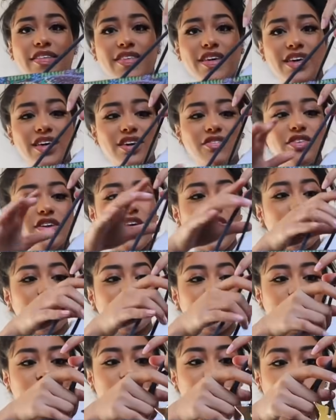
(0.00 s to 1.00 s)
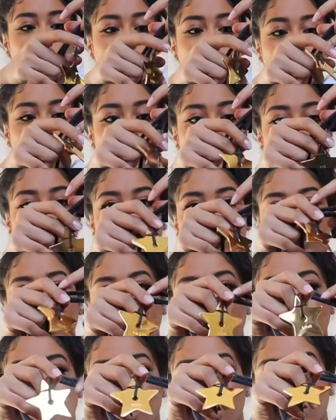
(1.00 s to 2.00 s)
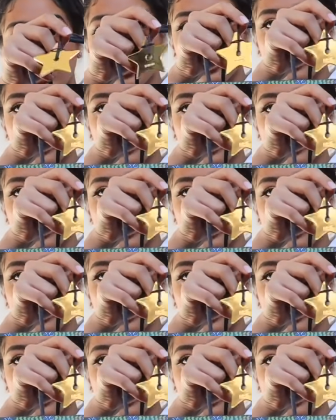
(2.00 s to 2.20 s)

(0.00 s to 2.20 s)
And they even have these cute little like,